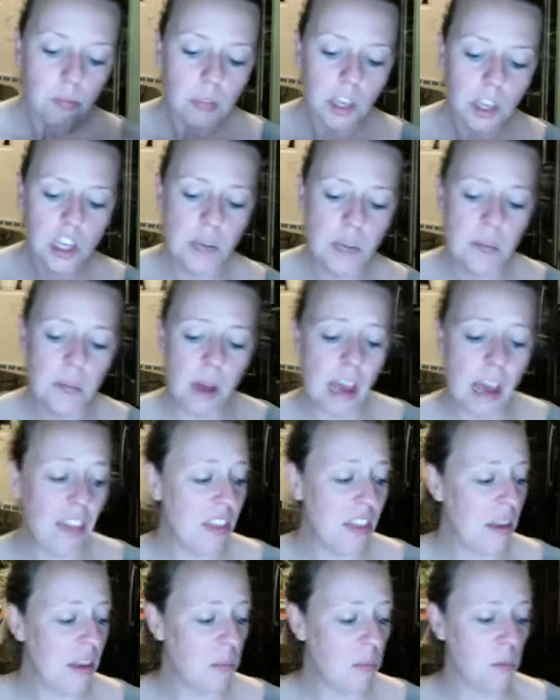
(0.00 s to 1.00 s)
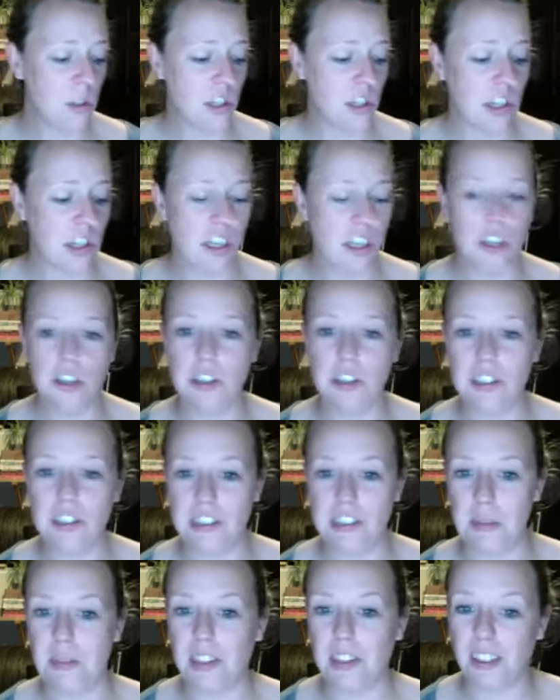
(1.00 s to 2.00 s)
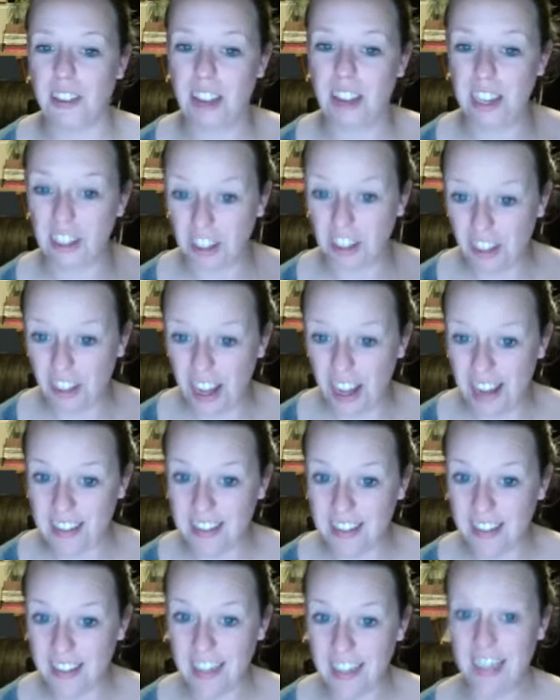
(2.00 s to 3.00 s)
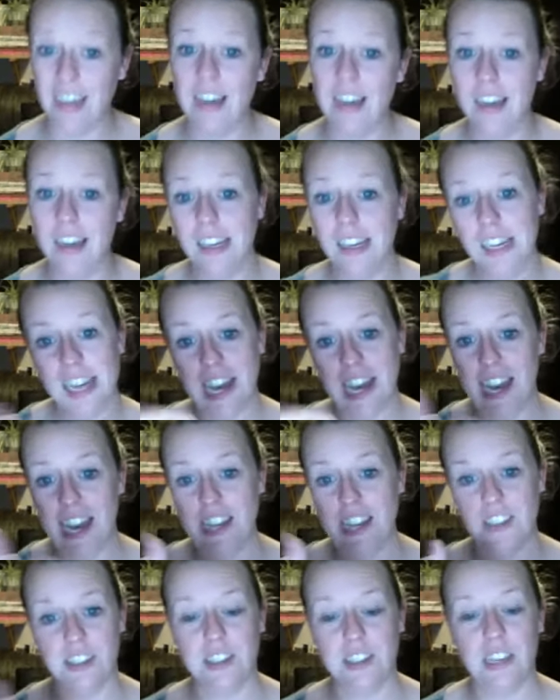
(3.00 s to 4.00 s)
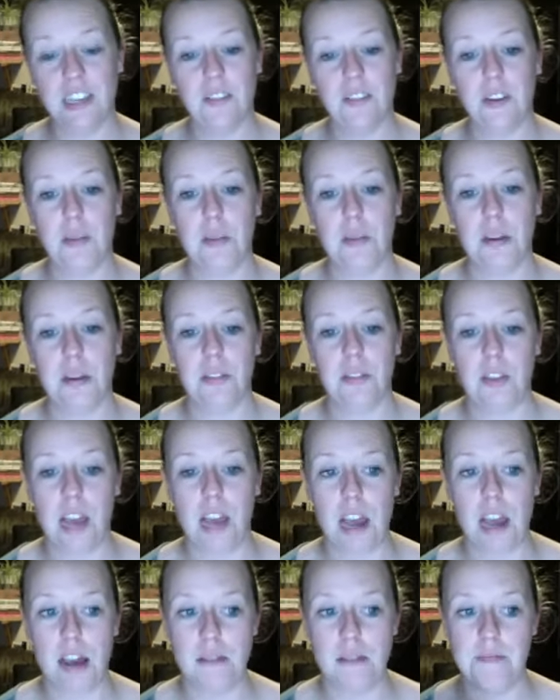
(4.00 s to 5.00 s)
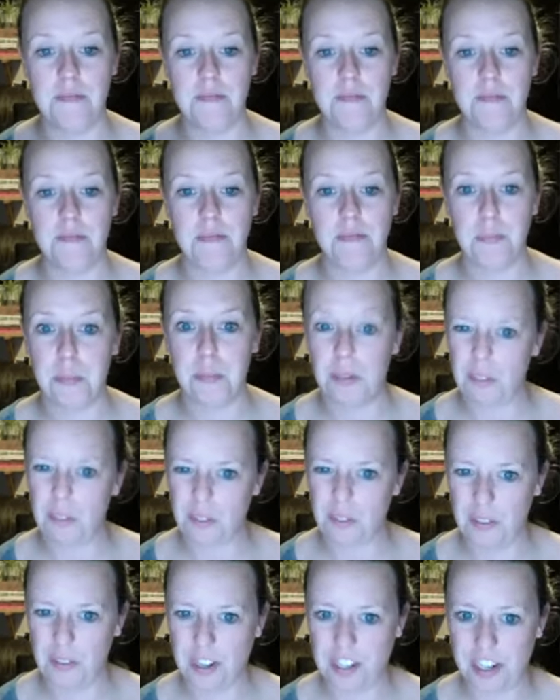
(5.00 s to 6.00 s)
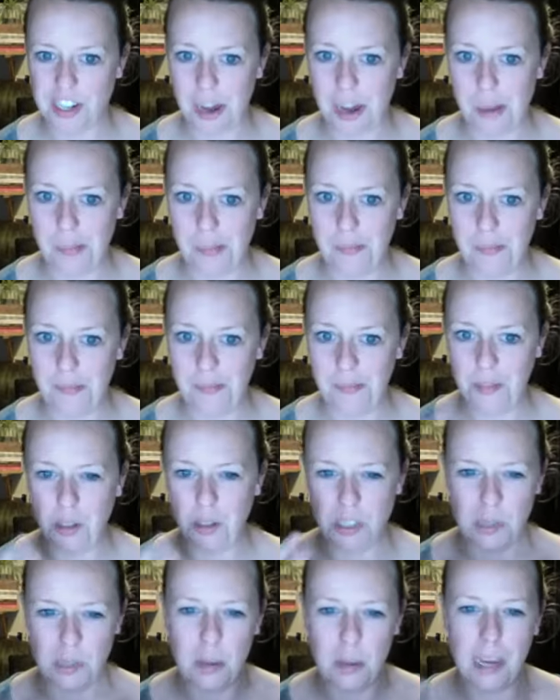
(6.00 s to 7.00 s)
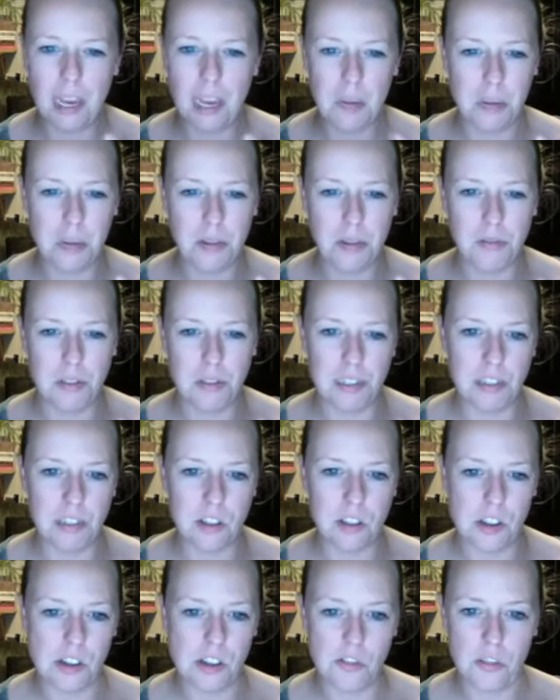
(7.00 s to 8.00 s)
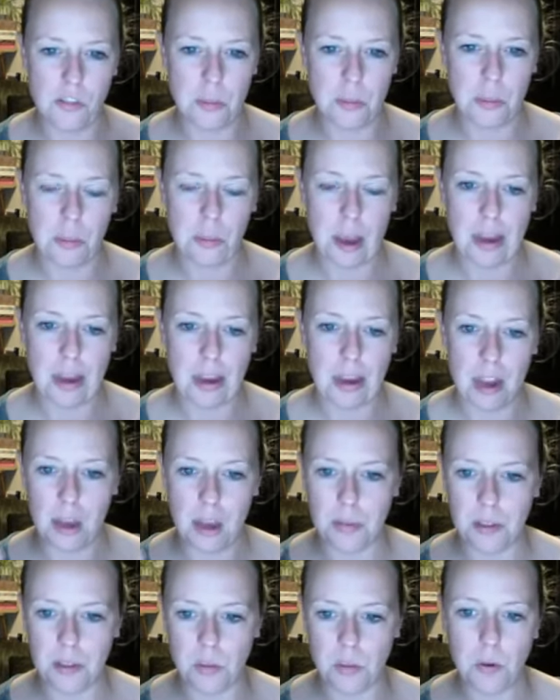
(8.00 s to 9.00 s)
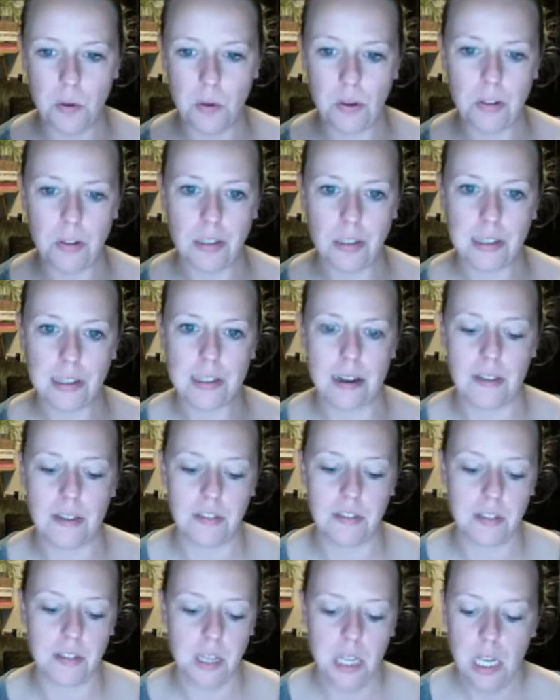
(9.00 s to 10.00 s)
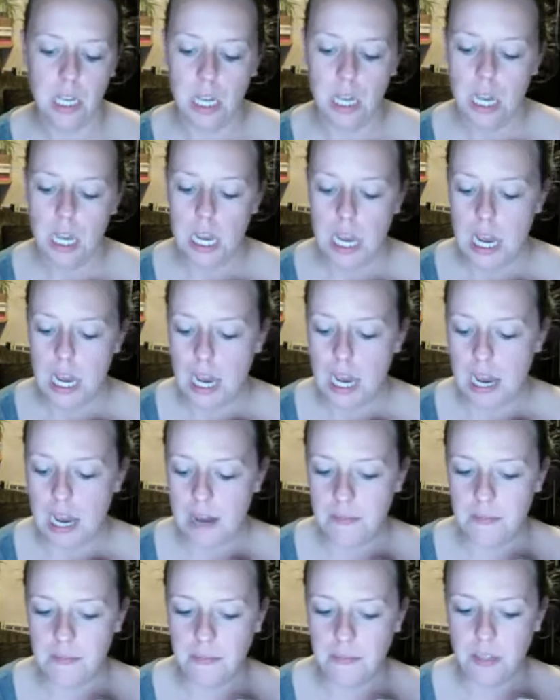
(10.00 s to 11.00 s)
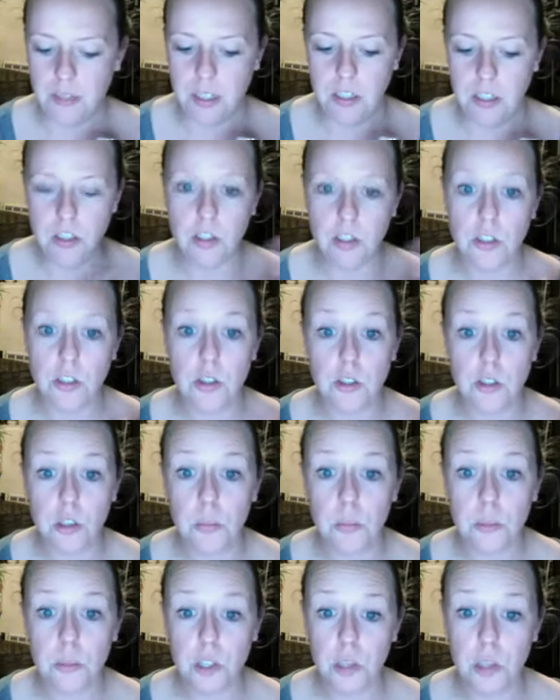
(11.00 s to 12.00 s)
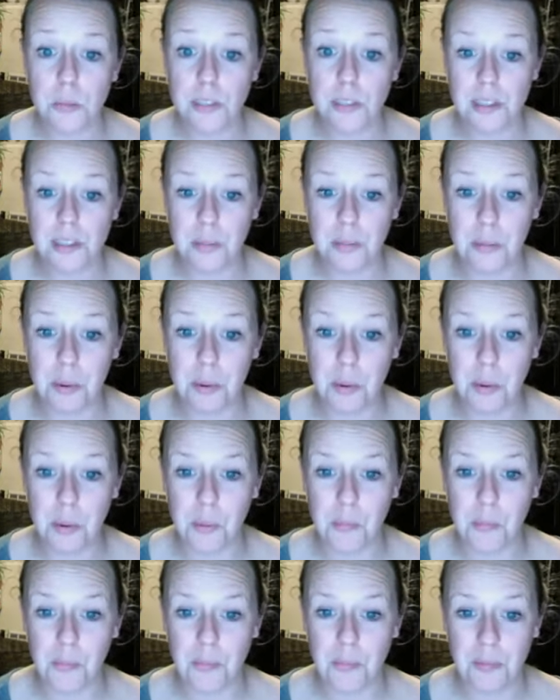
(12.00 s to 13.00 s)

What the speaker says: You might then want to use something like your glass cleaner and just give it a bit of a freshen up, because you might get a bit of residue from the bicarb and the water and stuff. So super, super simple.